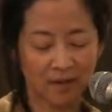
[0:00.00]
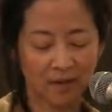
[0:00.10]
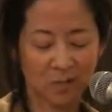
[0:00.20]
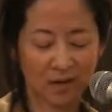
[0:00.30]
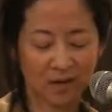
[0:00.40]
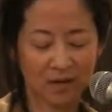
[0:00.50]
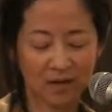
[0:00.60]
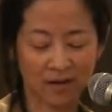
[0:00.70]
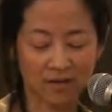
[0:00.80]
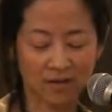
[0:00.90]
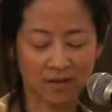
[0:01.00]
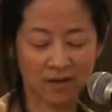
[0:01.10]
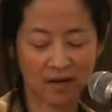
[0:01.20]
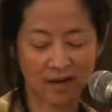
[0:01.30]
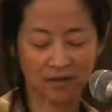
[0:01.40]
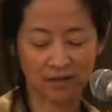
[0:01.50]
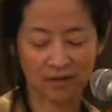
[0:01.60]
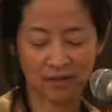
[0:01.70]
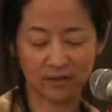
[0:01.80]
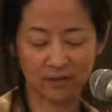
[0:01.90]
in America did not have to
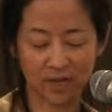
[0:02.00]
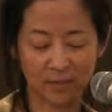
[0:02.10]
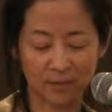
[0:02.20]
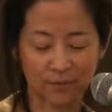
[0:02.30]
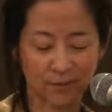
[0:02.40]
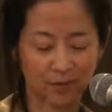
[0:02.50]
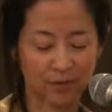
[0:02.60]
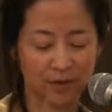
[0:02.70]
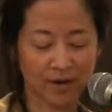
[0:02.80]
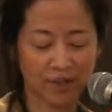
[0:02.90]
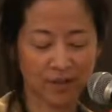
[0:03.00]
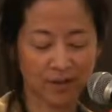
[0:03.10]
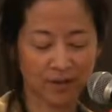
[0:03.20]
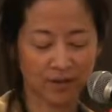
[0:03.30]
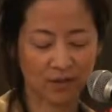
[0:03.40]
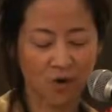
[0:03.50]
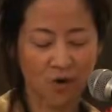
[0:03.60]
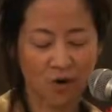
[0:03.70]
kneel down before their husbands